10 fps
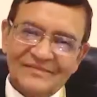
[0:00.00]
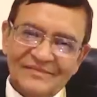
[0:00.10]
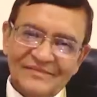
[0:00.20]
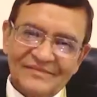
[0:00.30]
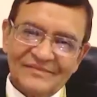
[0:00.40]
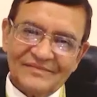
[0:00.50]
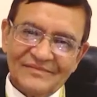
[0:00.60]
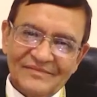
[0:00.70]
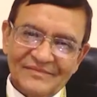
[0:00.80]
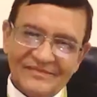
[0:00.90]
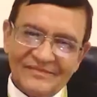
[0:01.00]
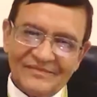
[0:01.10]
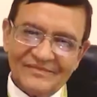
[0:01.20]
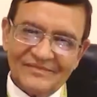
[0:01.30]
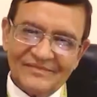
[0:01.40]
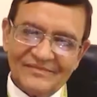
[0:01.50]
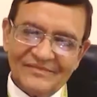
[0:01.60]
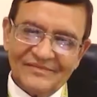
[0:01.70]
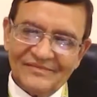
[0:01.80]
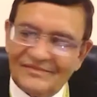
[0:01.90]

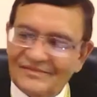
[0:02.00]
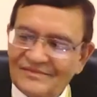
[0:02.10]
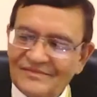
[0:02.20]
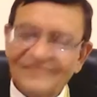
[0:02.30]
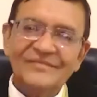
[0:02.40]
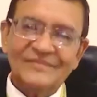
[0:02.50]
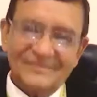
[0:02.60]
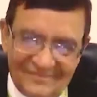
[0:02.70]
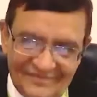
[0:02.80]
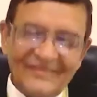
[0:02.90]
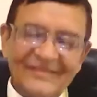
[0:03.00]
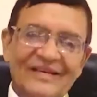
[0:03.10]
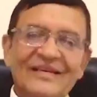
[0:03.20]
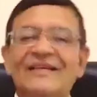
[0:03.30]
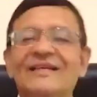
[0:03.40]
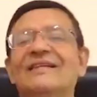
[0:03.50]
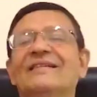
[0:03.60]
(silence)